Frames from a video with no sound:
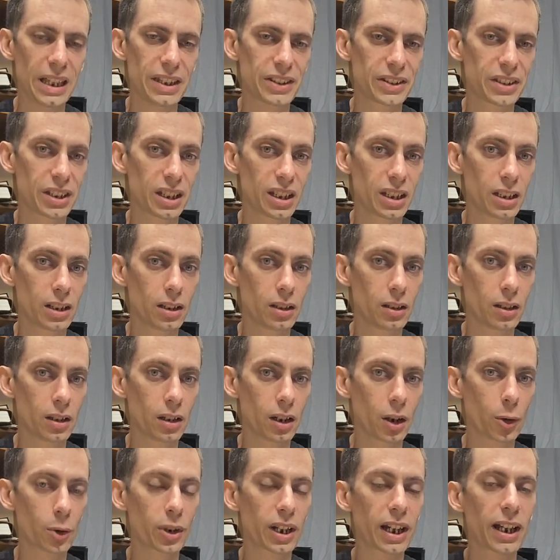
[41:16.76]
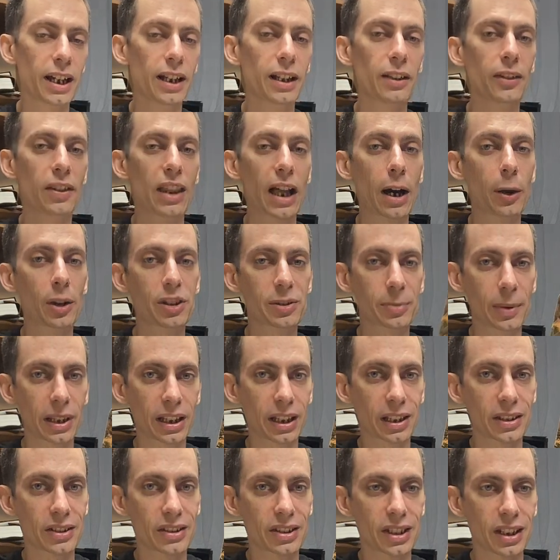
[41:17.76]
is it, okay, now it's
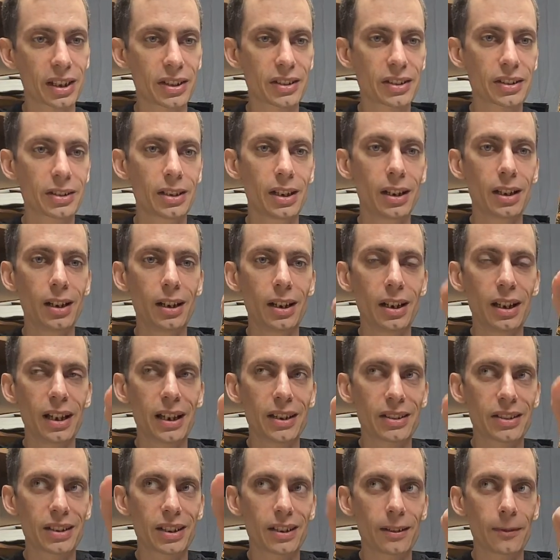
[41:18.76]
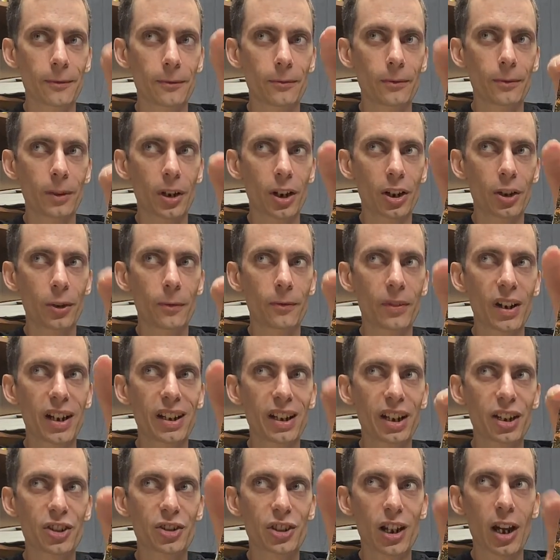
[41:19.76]
making sense. Are you
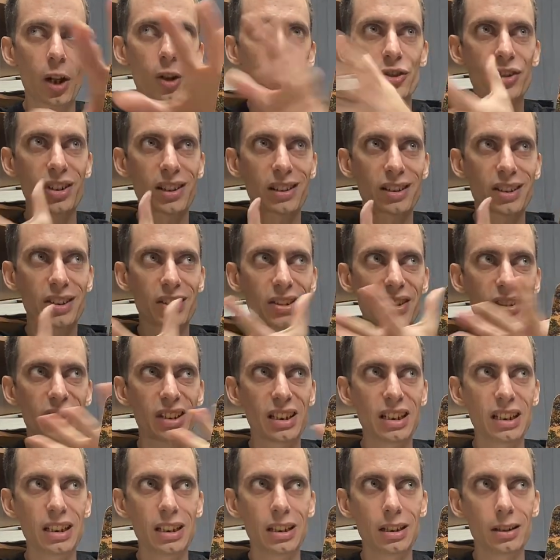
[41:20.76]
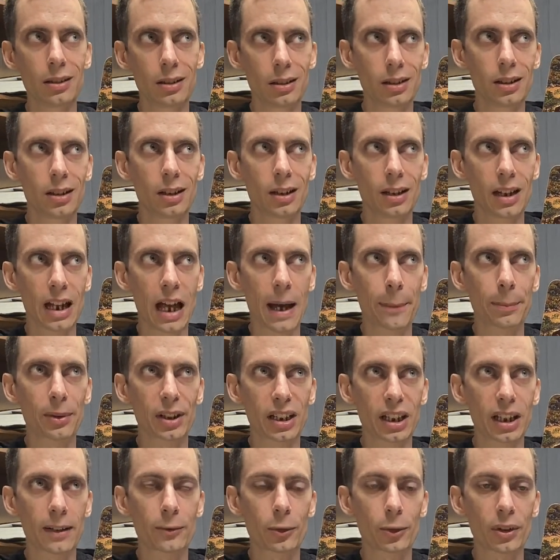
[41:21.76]
finding it challenging to see
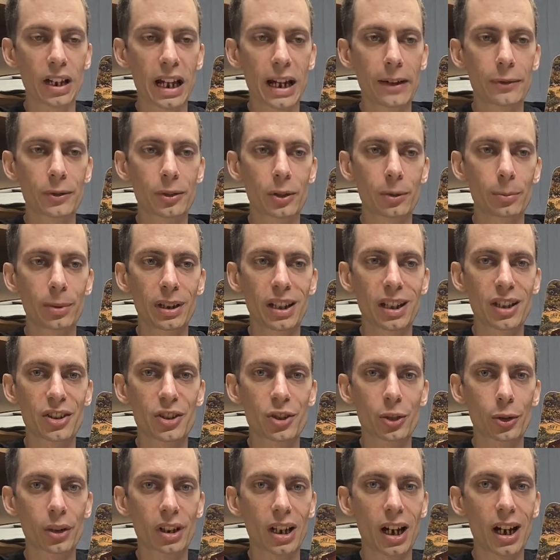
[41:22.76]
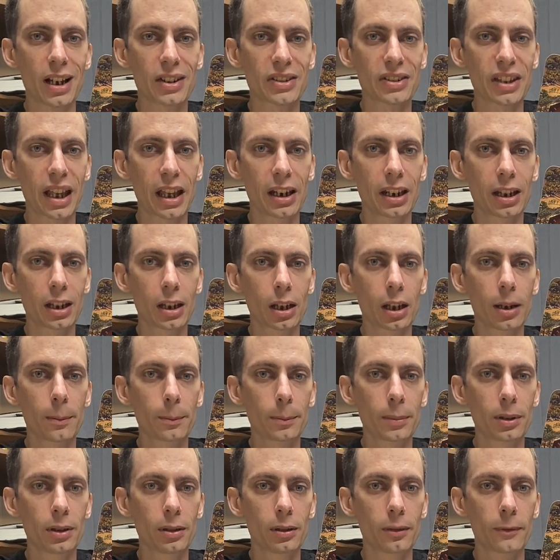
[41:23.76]
happily ever after because you're not standing
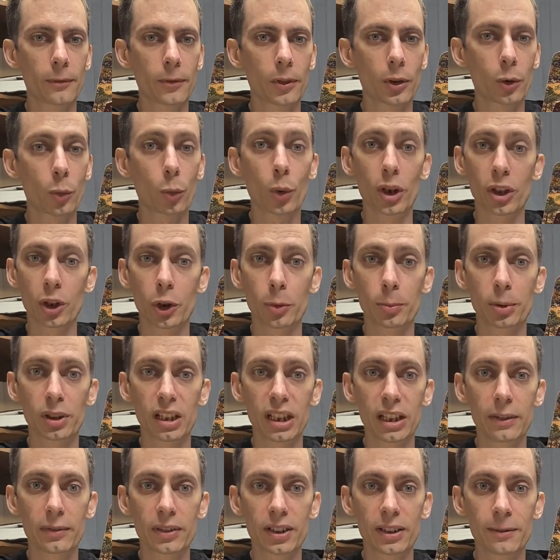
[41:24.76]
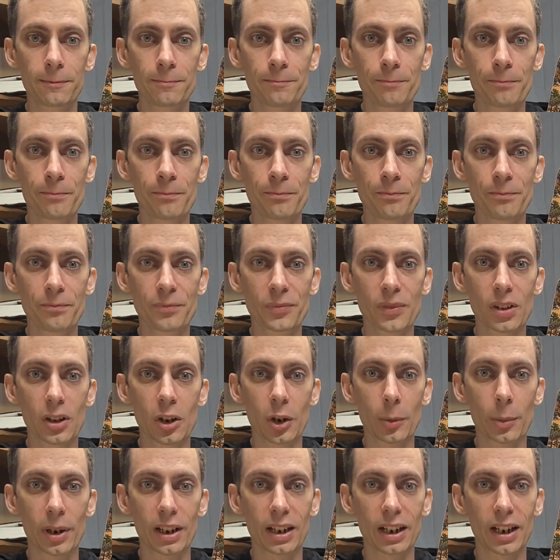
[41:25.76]
up for what you believe in?
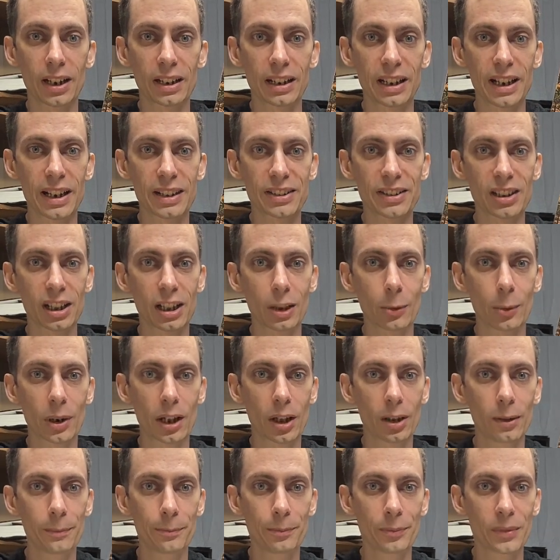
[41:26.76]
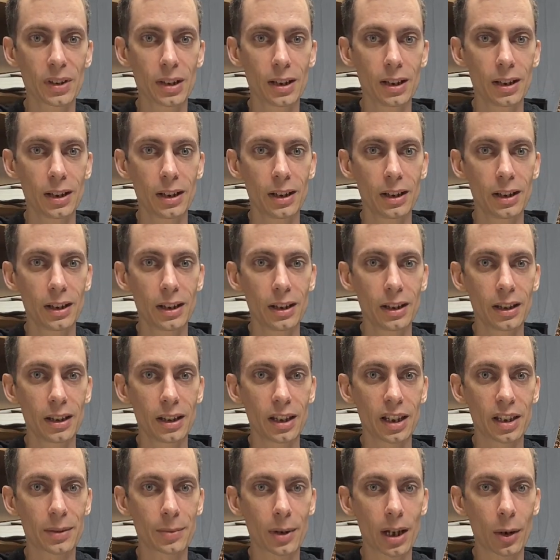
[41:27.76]
Oh my God, yes, LOL.
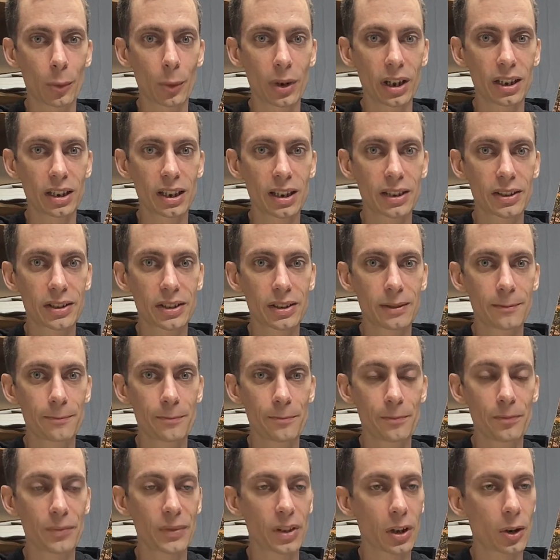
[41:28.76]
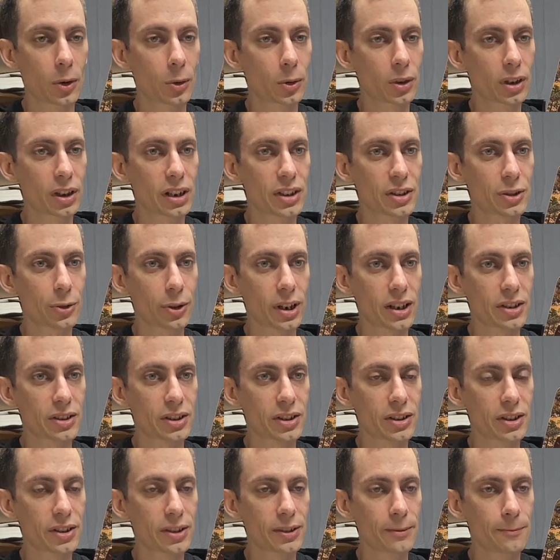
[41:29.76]
He's my weakness. Oh goodness
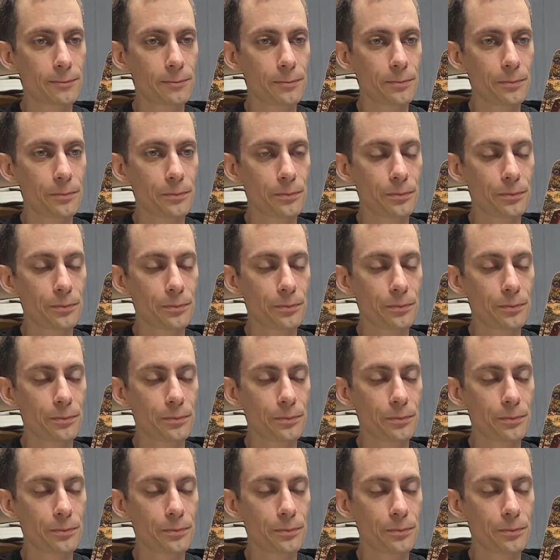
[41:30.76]
gracious.